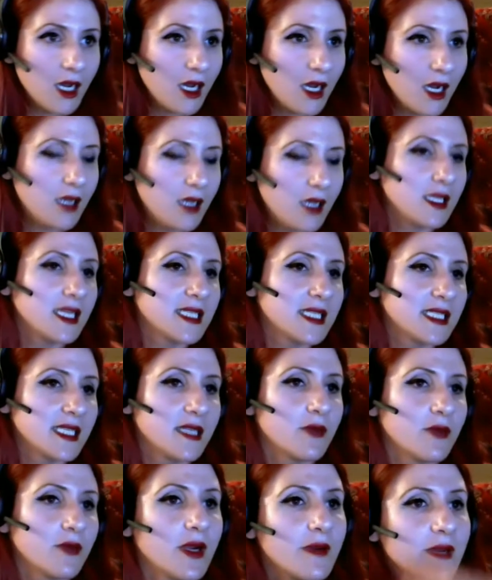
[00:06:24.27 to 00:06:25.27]
Let's see, the
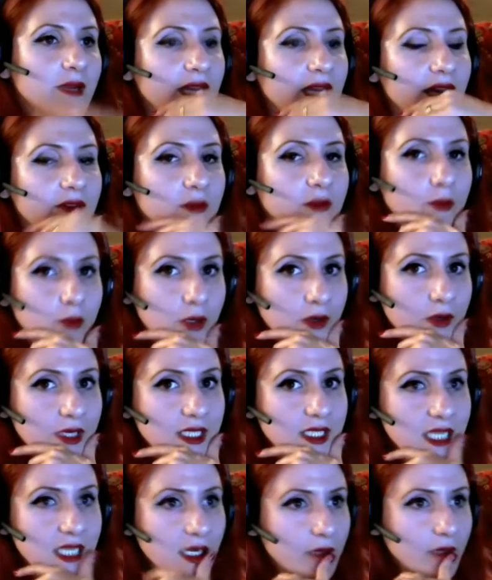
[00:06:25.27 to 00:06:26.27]
way we have it broken
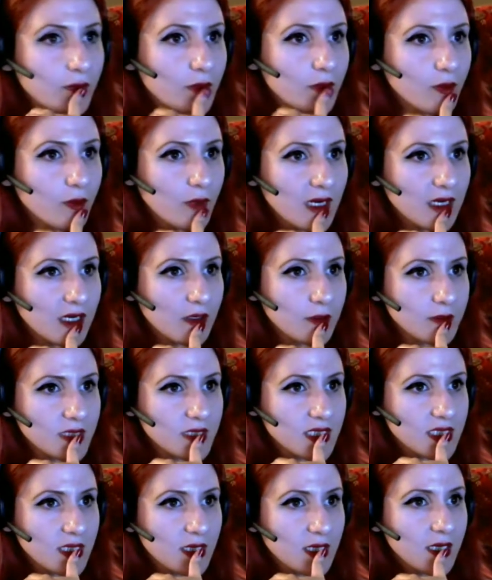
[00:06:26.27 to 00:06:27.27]
down with
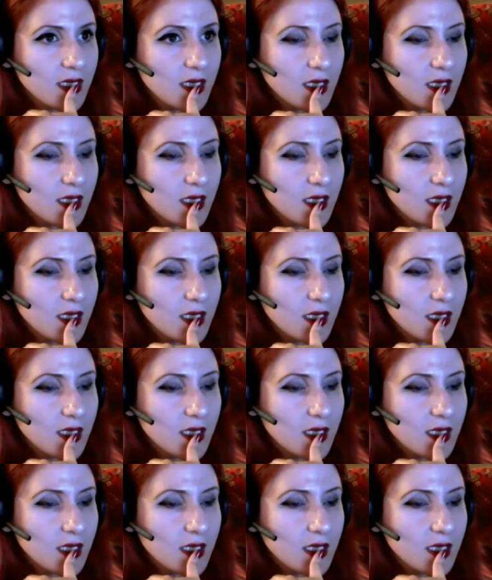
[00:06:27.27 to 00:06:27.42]
realms